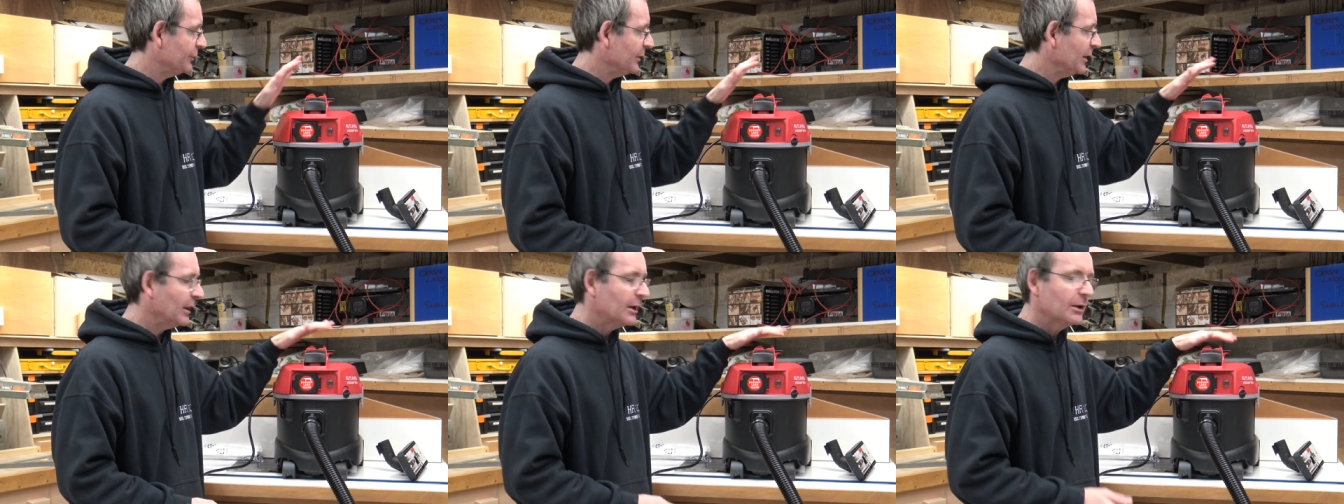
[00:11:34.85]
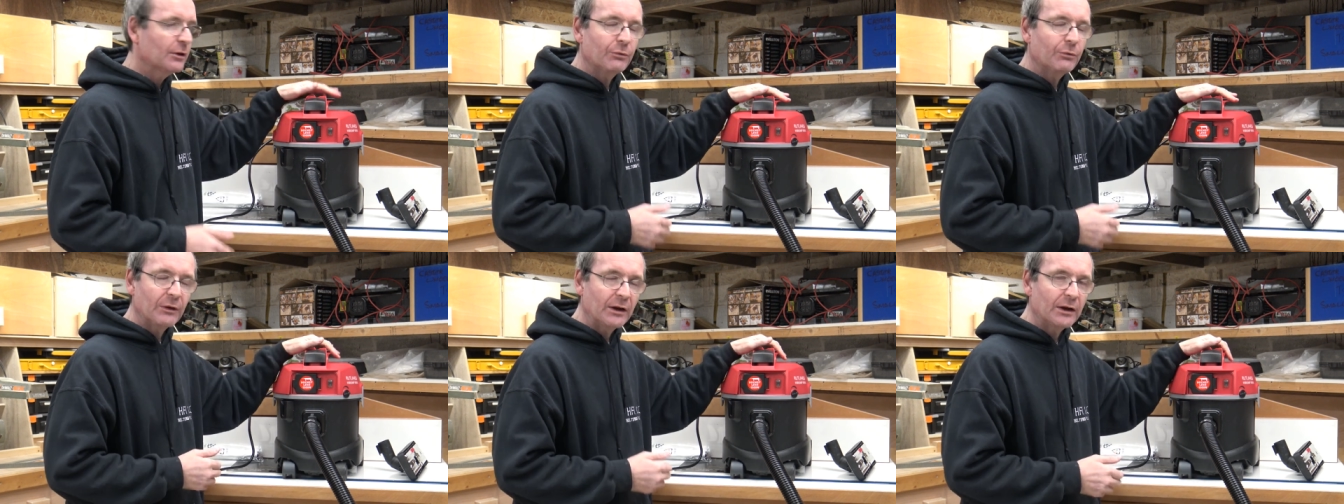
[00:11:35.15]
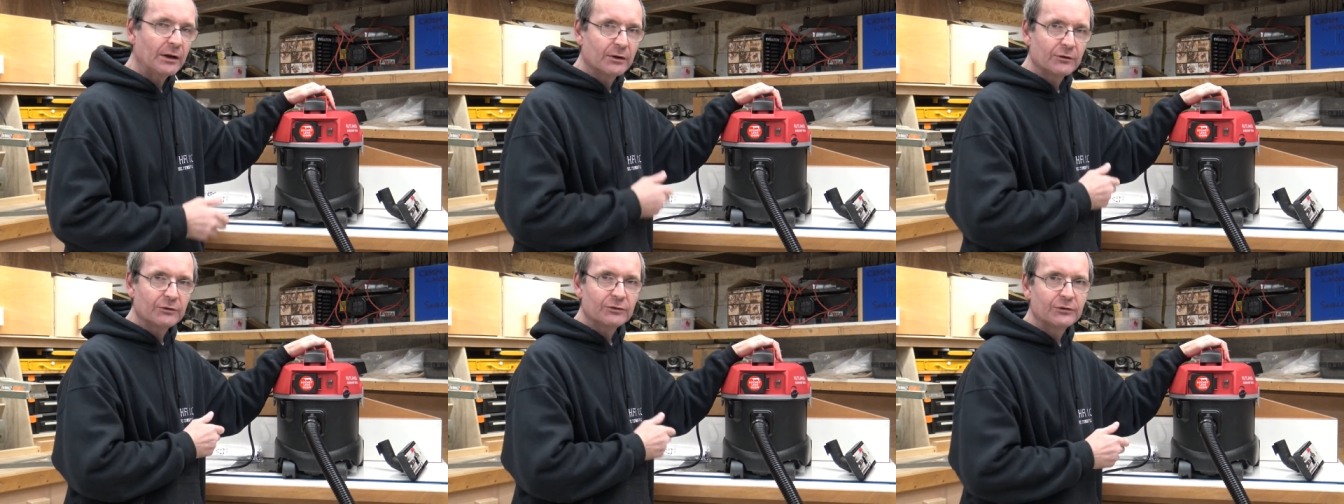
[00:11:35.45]
that is
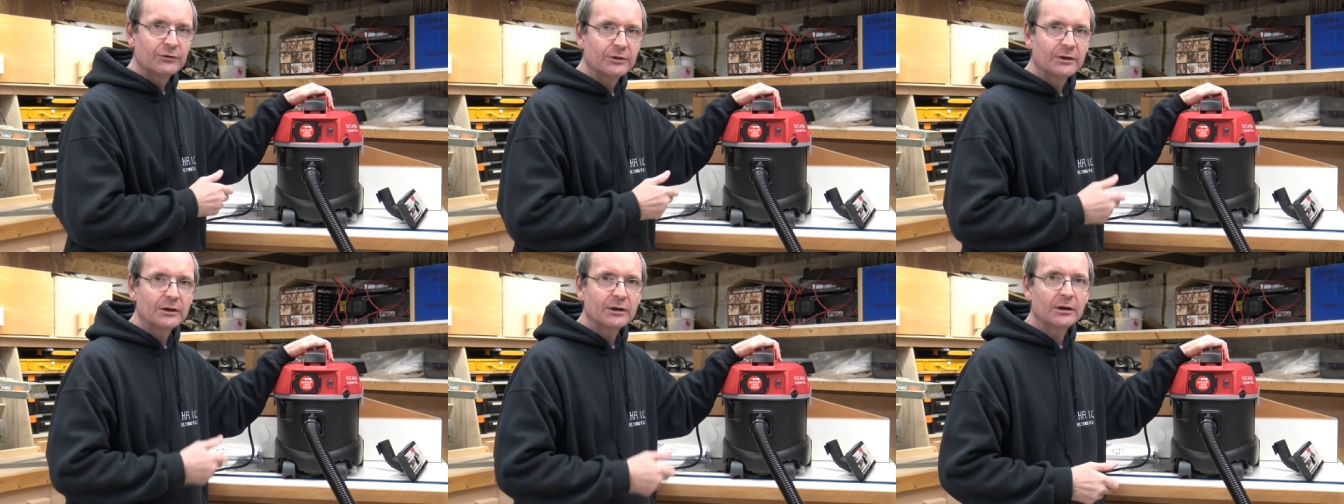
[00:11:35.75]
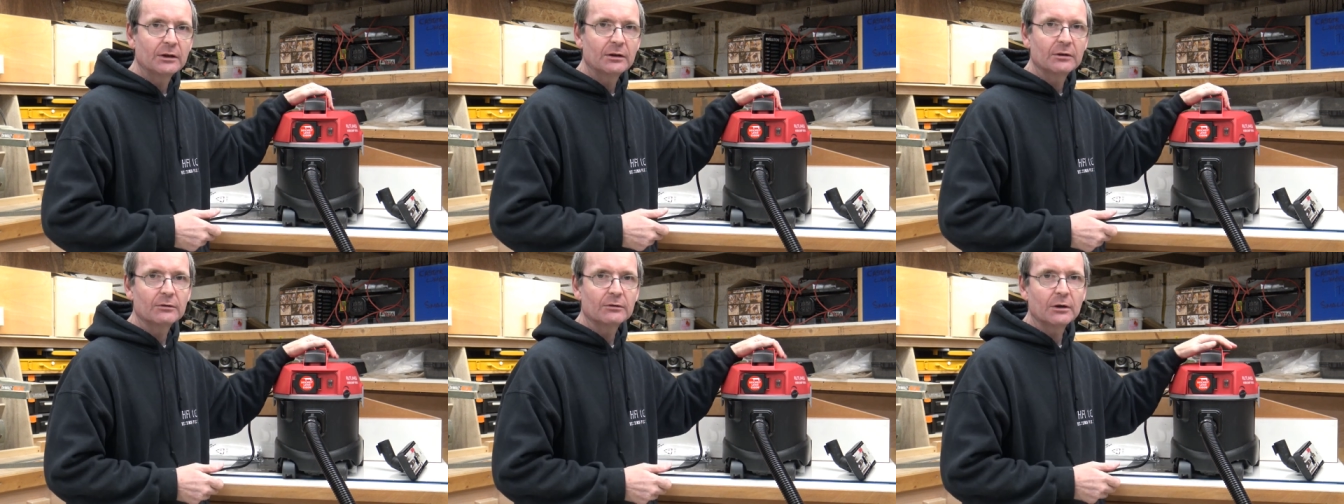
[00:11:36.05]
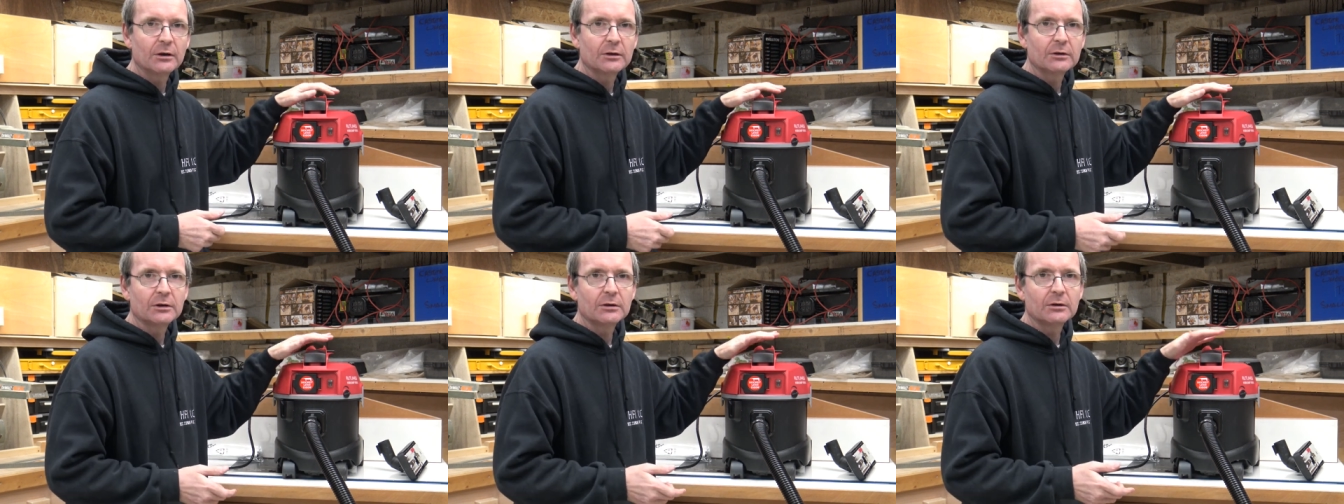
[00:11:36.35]
that is the
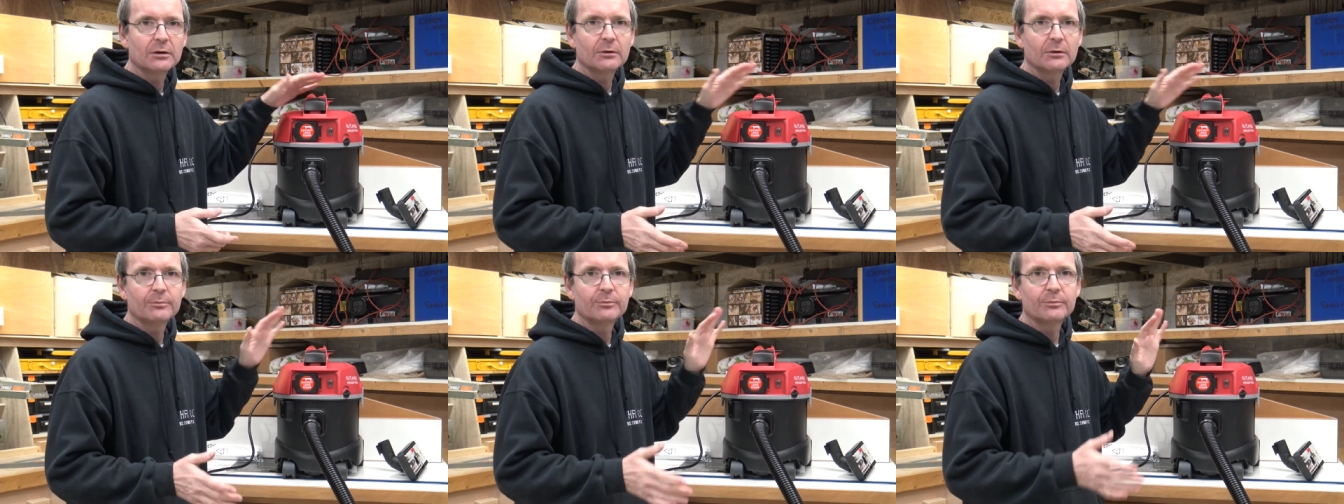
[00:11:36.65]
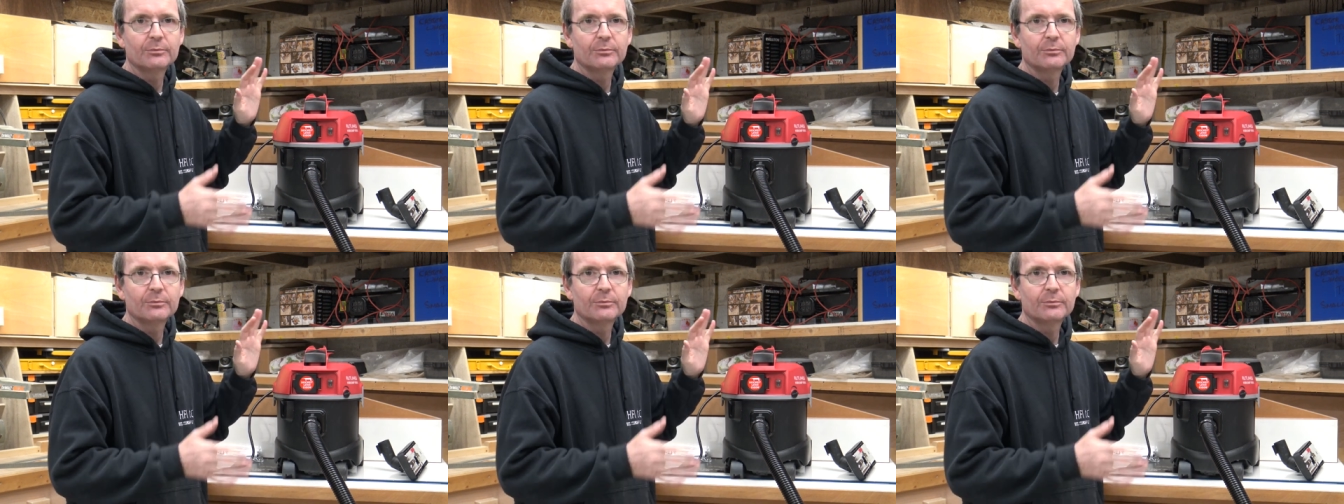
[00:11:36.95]
uh,